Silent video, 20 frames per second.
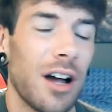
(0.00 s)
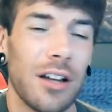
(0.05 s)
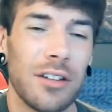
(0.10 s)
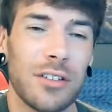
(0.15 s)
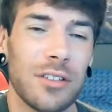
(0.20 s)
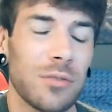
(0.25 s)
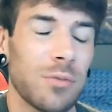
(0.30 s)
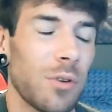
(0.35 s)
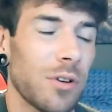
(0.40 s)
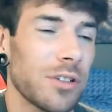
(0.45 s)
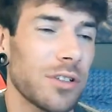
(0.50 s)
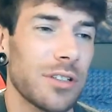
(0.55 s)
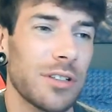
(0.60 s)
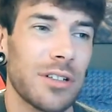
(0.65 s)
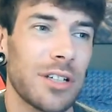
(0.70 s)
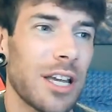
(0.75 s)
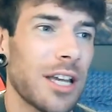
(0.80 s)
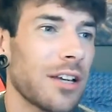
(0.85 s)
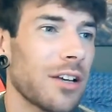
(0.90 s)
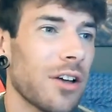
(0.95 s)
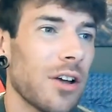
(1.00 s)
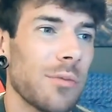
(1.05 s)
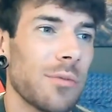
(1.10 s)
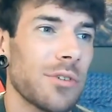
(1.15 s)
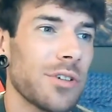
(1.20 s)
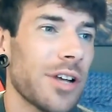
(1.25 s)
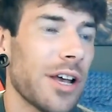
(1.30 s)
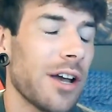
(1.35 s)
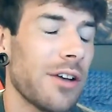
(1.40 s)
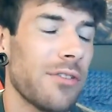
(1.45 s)
just watched King Cobra
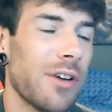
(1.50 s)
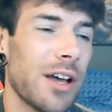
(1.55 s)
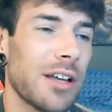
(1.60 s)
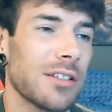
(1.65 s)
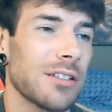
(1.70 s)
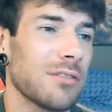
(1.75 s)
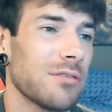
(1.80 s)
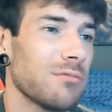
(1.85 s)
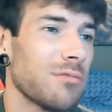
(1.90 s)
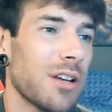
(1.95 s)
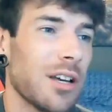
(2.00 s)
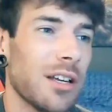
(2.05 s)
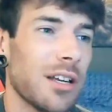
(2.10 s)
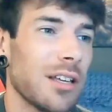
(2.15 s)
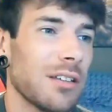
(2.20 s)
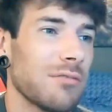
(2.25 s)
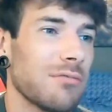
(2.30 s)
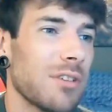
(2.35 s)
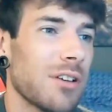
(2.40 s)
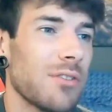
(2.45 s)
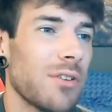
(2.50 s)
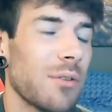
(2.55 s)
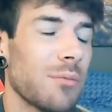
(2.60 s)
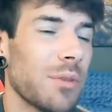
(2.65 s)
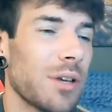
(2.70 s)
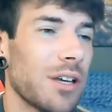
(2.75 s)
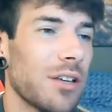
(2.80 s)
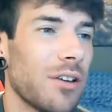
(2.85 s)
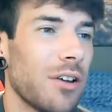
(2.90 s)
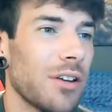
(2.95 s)
JFS. Really, if I'm
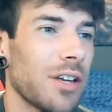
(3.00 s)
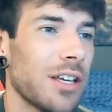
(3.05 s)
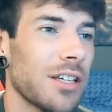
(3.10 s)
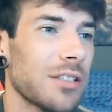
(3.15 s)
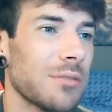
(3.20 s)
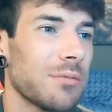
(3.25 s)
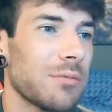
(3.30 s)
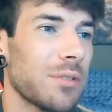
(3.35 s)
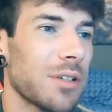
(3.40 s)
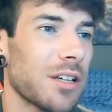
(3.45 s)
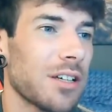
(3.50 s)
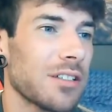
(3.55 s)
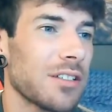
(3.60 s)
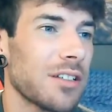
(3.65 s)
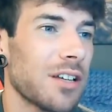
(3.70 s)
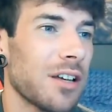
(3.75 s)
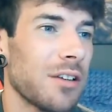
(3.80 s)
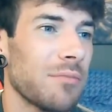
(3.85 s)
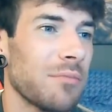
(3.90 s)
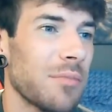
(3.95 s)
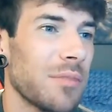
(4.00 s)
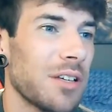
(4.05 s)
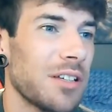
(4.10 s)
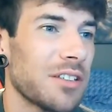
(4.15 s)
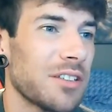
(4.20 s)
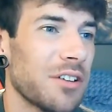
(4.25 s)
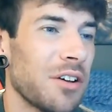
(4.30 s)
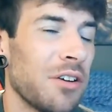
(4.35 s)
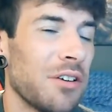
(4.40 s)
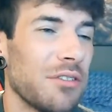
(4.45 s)
being honest, because
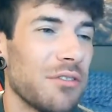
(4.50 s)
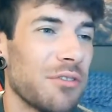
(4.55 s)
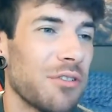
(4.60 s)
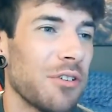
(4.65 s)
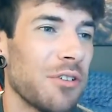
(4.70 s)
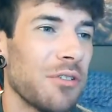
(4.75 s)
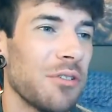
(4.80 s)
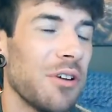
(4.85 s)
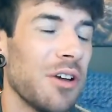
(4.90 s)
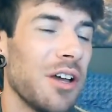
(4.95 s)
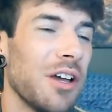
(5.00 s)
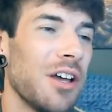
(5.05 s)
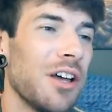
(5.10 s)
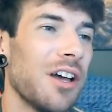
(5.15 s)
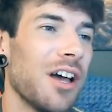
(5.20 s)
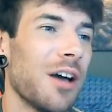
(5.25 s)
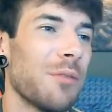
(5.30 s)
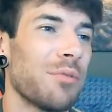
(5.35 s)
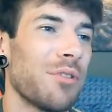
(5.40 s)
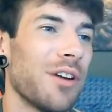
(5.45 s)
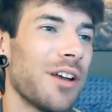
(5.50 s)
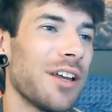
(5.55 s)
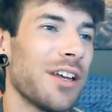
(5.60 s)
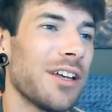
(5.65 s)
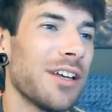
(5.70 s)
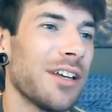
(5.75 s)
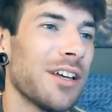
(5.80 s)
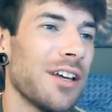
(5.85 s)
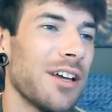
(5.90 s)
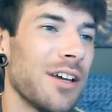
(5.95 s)
he's going through a
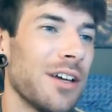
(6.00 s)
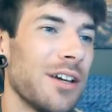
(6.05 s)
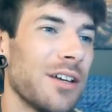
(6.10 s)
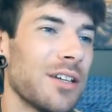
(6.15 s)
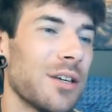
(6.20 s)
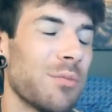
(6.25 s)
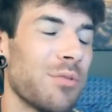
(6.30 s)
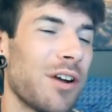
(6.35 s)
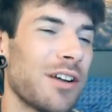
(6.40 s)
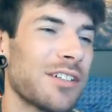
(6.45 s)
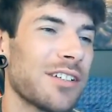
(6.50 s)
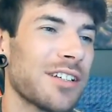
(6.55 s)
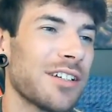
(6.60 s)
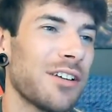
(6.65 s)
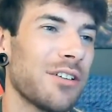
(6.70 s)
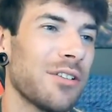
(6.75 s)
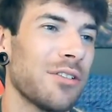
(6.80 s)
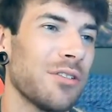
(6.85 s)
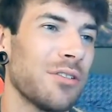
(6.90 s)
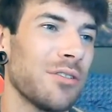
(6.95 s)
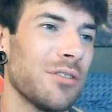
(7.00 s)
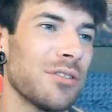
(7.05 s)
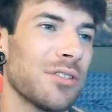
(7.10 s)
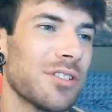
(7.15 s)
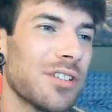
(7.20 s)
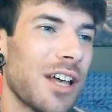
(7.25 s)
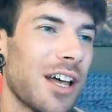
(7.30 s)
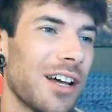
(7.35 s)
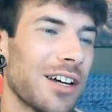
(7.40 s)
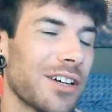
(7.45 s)
pretty depressing little
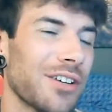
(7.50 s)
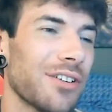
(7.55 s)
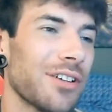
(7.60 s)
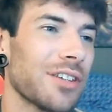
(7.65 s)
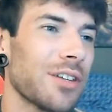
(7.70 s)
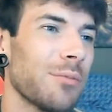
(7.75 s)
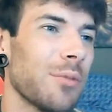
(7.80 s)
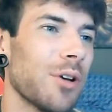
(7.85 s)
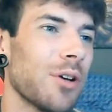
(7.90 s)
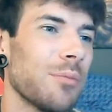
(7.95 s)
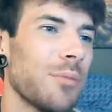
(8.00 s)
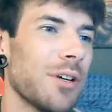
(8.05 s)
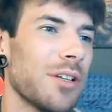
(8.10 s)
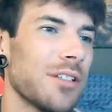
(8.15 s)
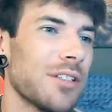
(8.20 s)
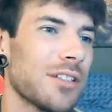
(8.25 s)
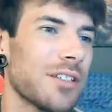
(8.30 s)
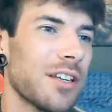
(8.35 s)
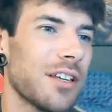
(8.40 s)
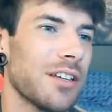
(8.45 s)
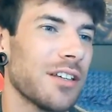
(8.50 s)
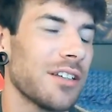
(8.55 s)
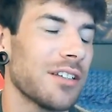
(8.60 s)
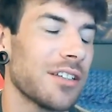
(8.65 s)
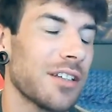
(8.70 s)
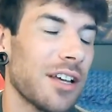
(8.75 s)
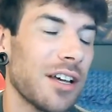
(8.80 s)
saga at the moment, and